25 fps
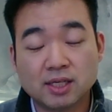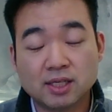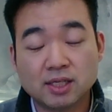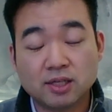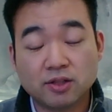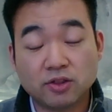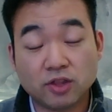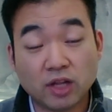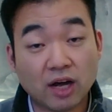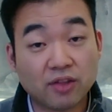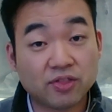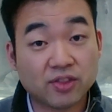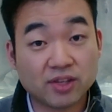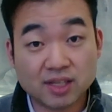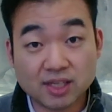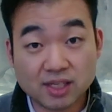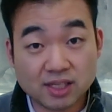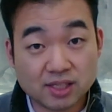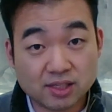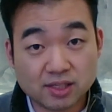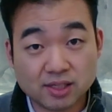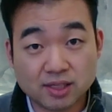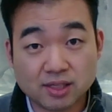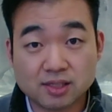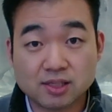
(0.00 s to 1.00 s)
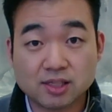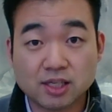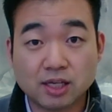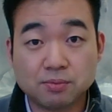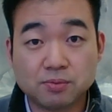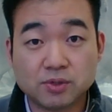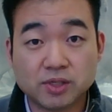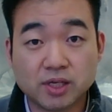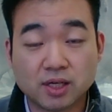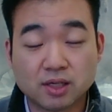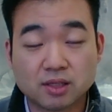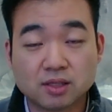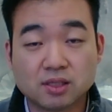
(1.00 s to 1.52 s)
not the easiest
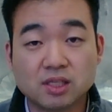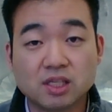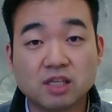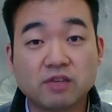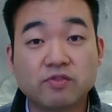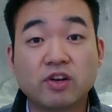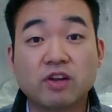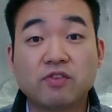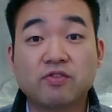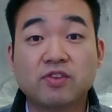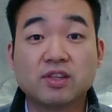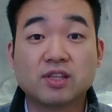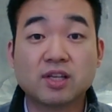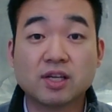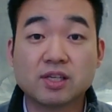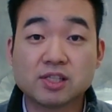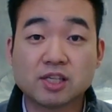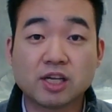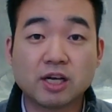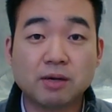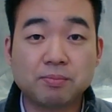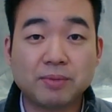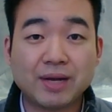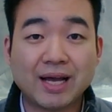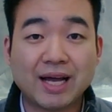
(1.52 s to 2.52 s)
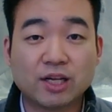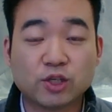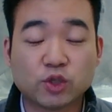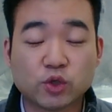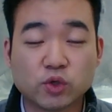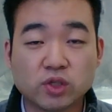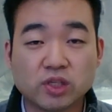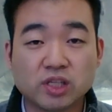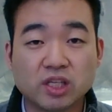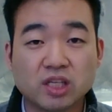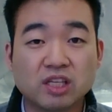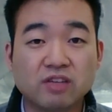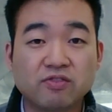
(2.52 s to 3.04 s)
subject. Even if it does come
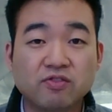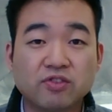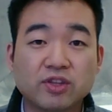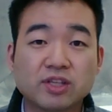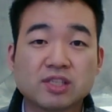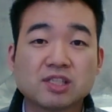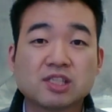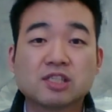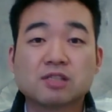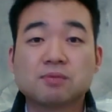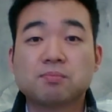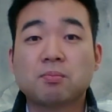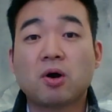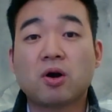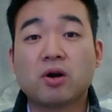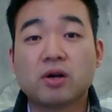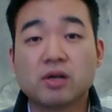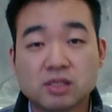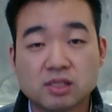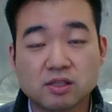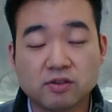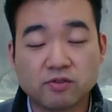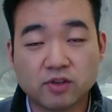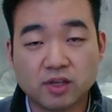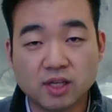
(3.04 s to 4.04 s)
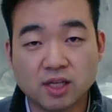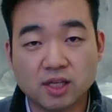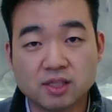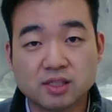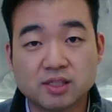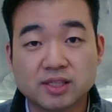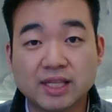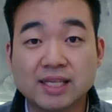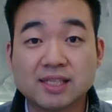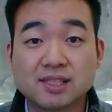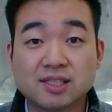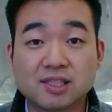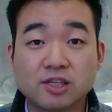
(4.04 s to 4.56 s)
naturally, even the smartest of kids,
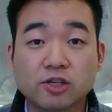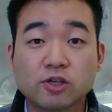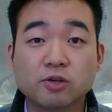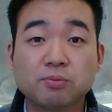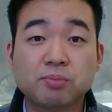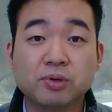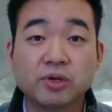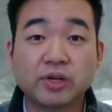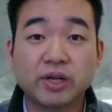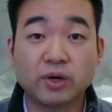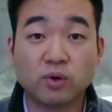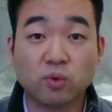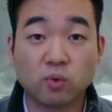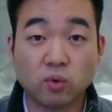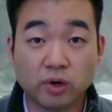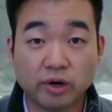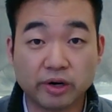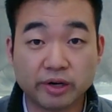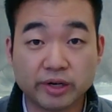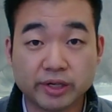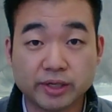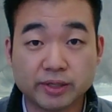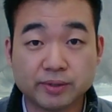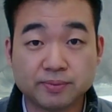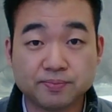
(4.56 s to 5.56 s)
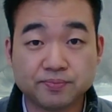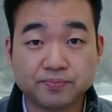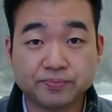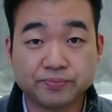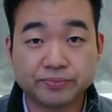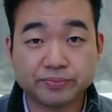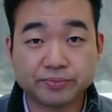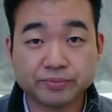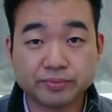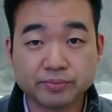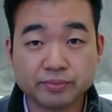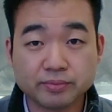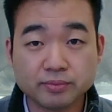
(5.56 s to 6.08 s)
they still put in work.
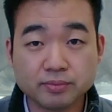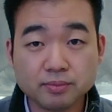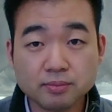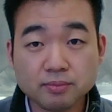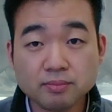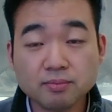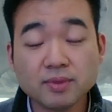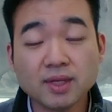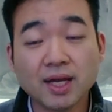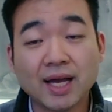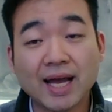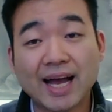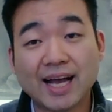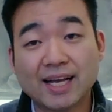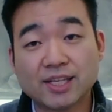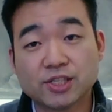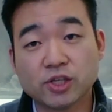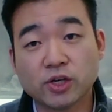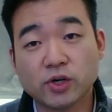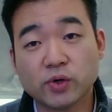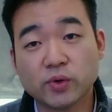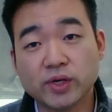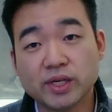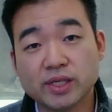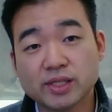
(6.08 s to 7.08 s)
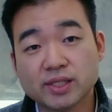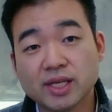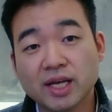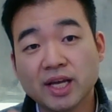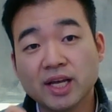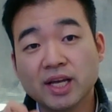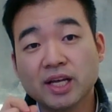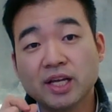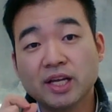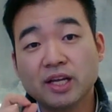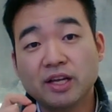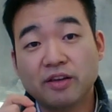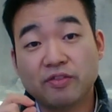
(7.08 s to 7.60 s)
As always,
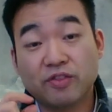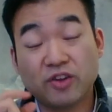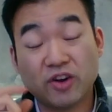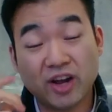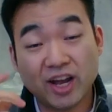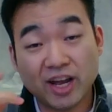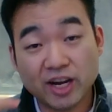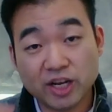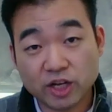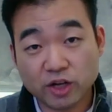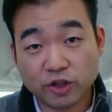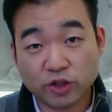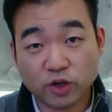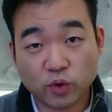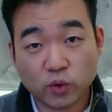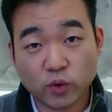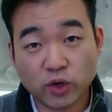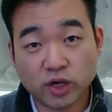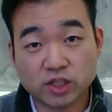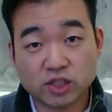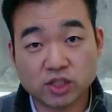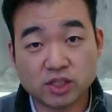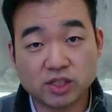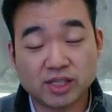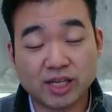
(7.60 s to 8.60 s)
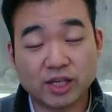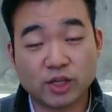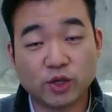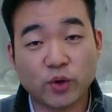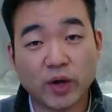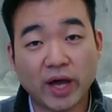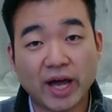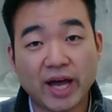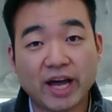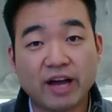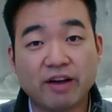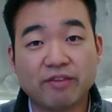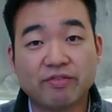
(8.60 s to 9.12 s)
if there are any other questions that you have